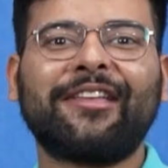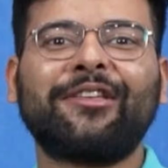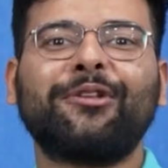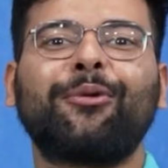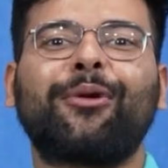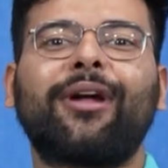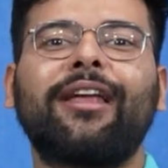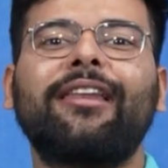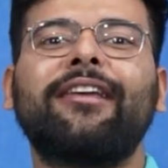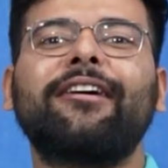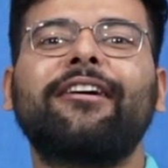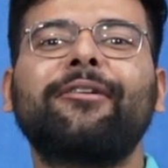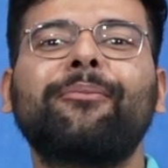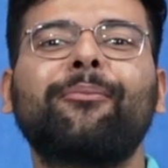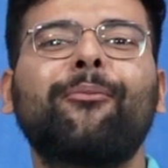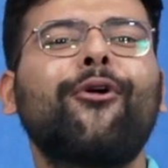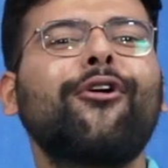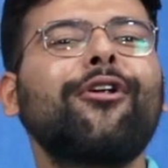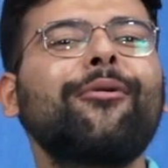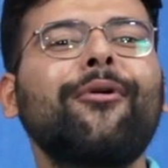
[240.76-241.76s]
You can learn
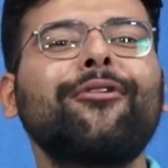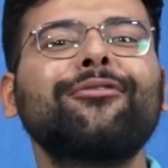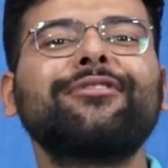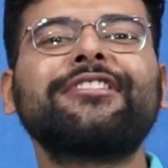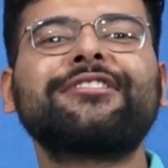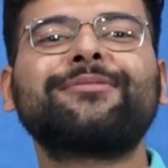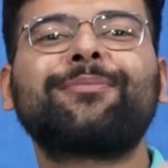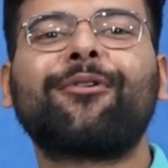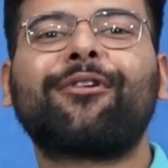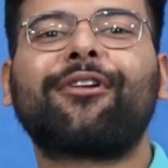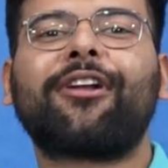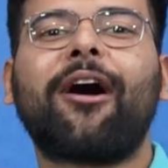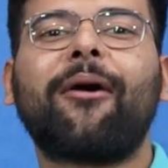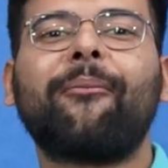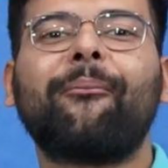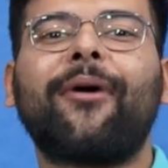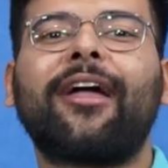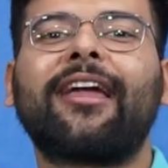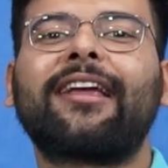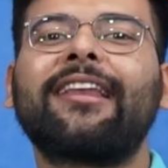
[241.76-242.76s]
more about this
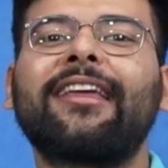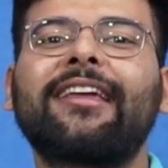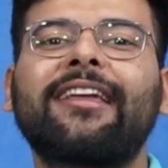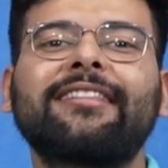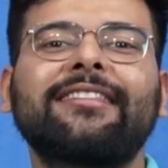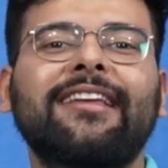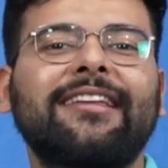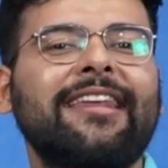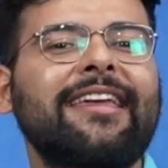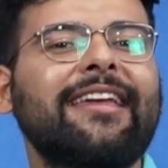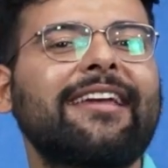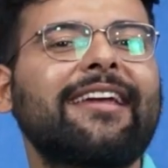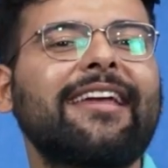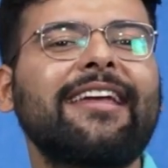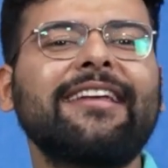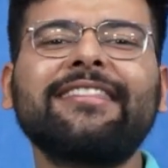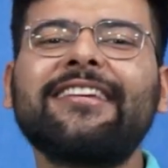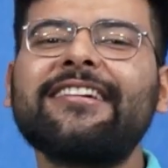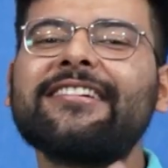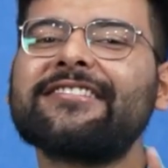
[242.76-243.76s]
program by clicking the link
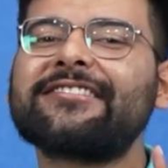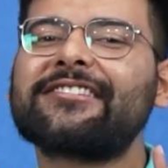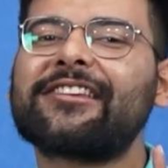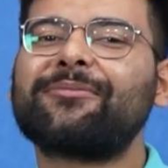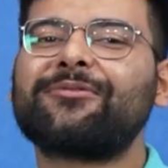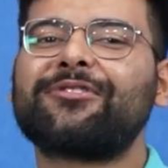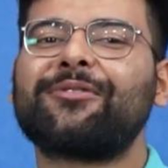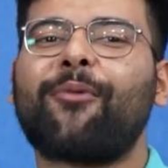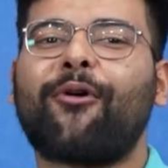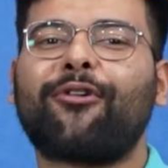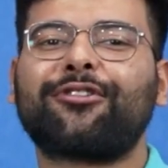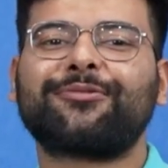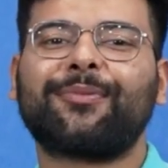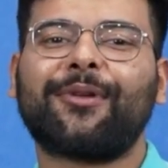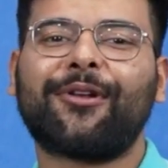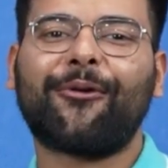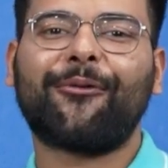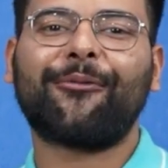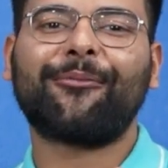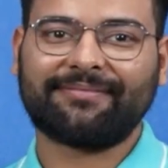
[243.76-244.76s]
in the description box
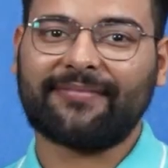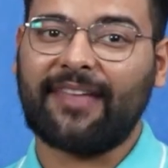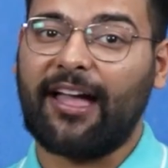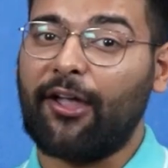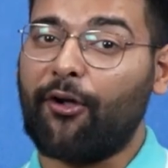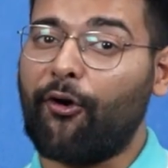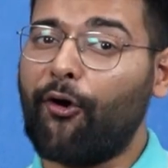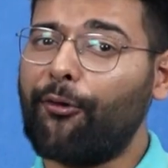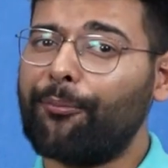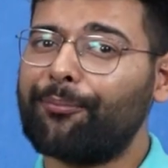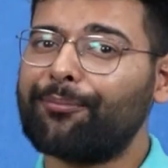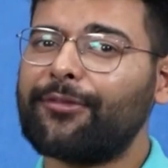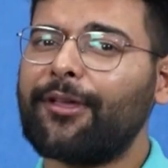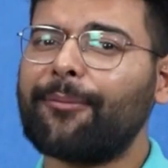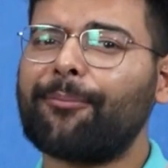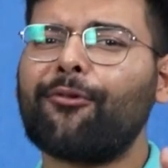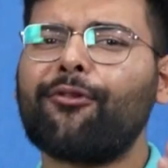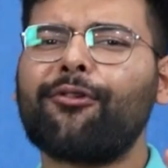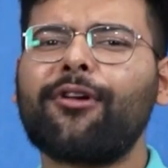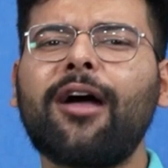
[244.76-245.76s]
below. I hope the
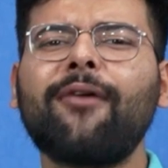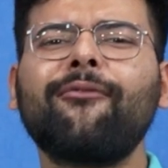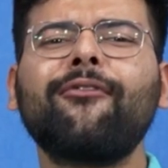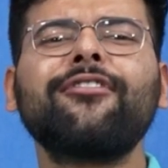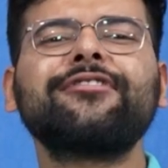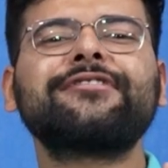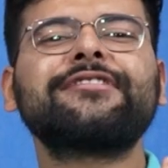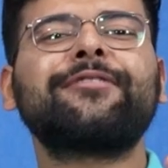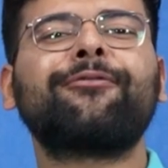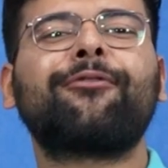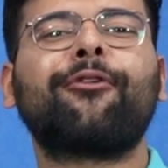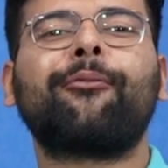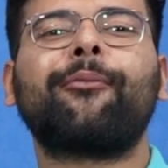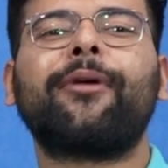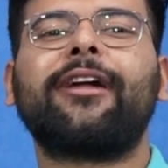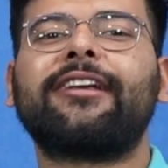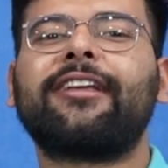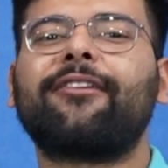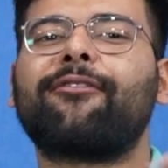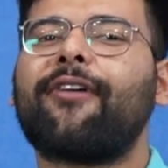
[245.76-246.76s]
program was
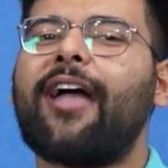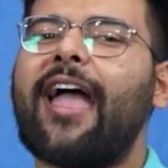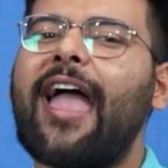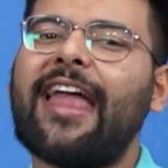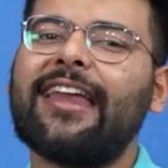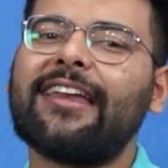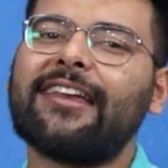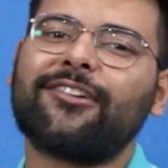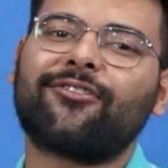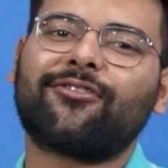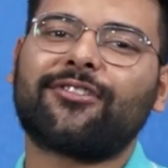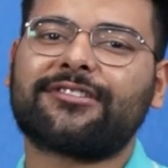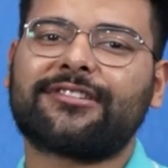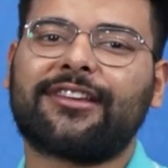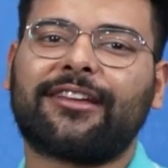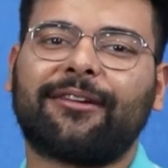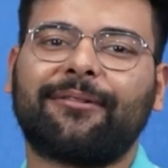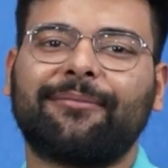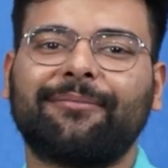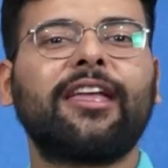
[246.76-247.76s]
informative and
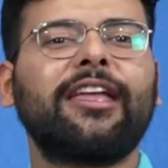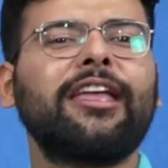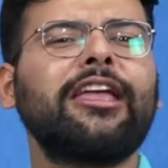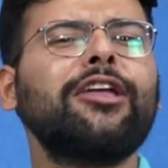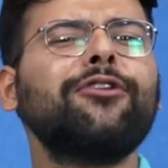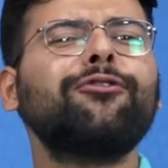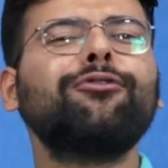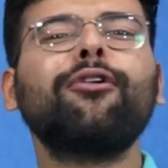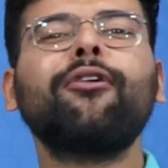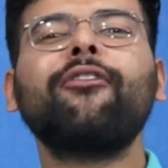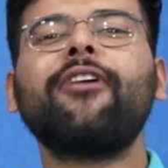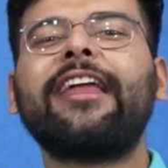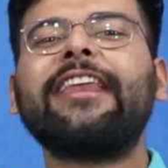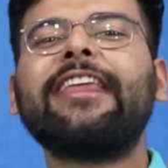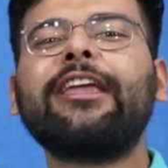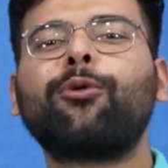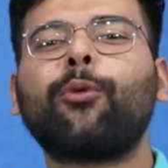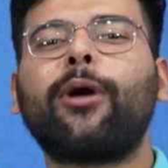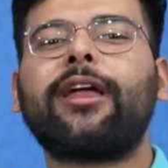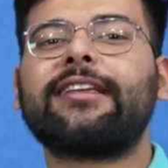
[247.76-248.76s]
interesting. If you have
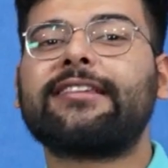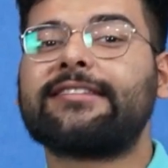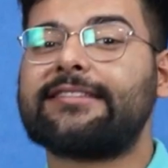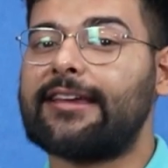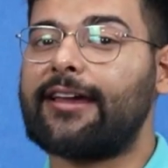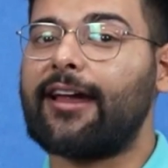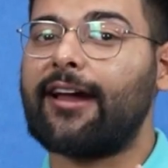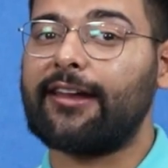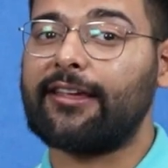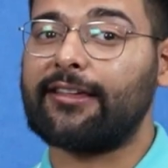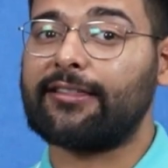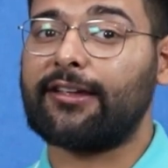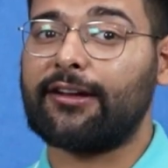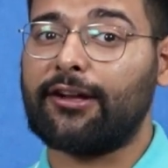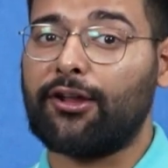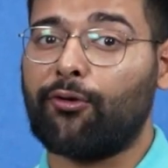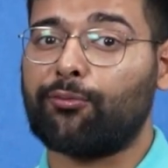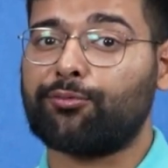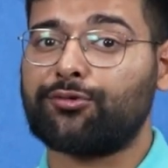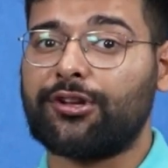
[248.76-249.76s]
any queries regarding the
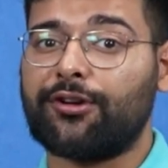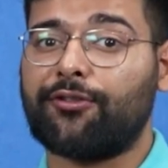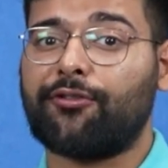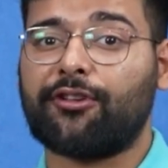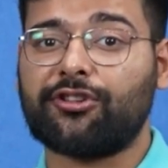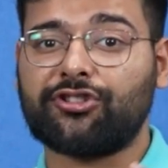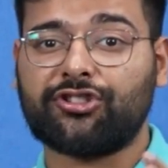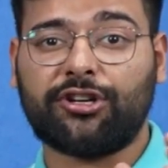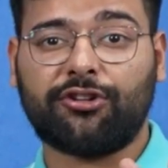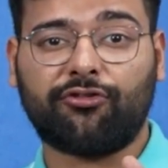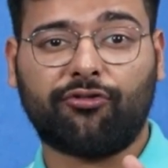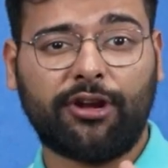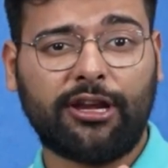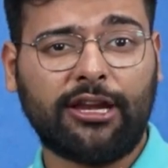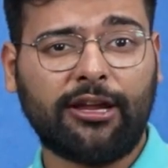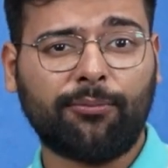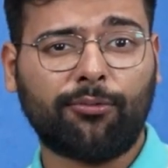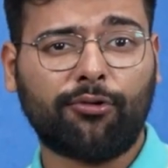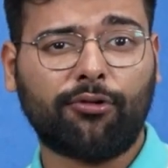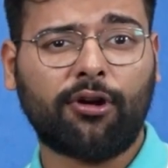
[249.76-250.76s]
DevOps Certification
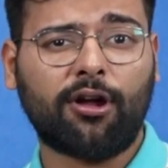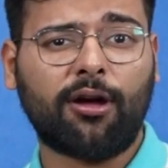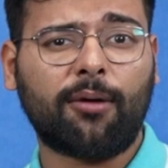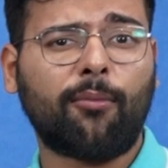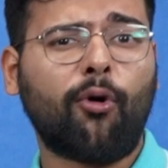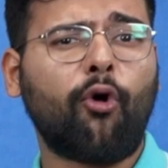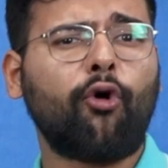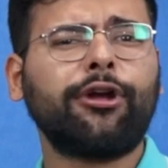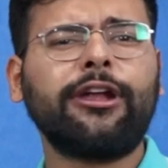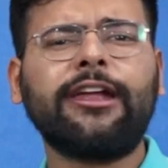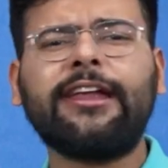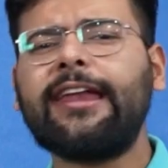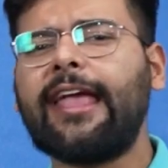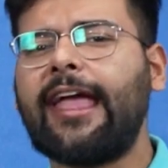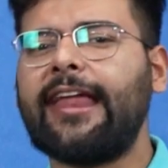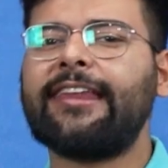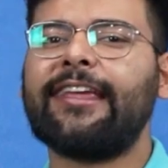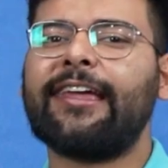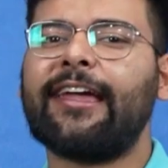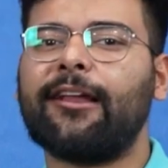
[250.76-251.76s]
Training Program or need
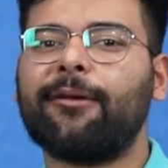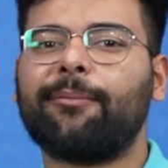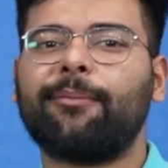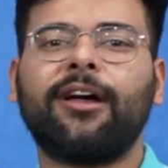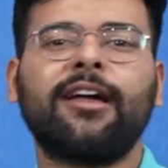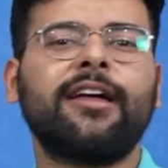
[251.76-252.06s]
any help,